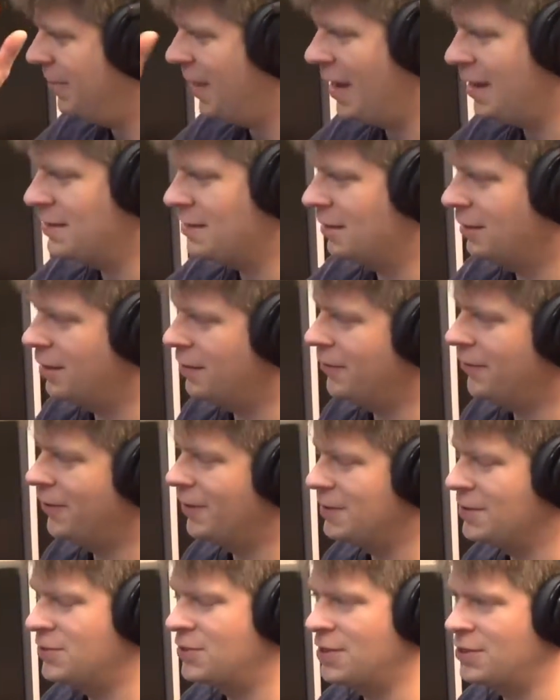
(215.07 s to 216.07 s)
and
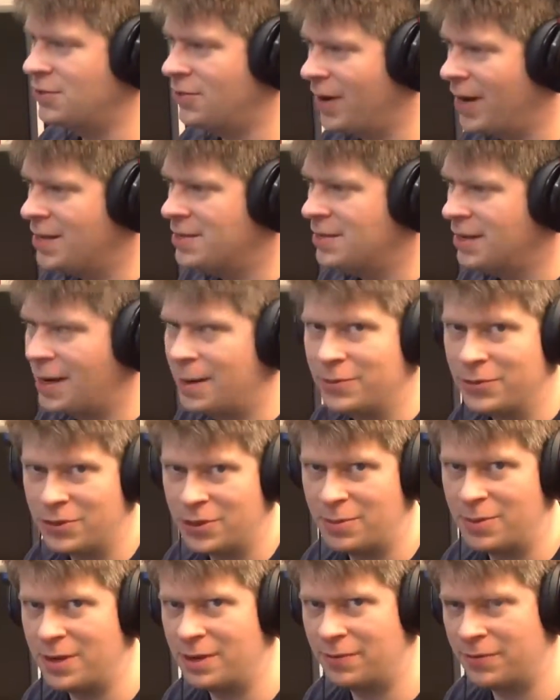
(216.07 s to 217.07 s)
deliver a, a, Trans Am to
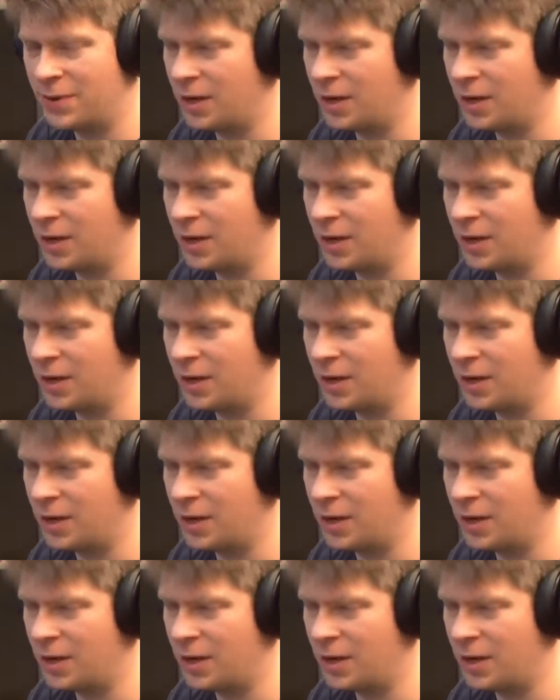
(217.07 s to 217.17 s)
them in a,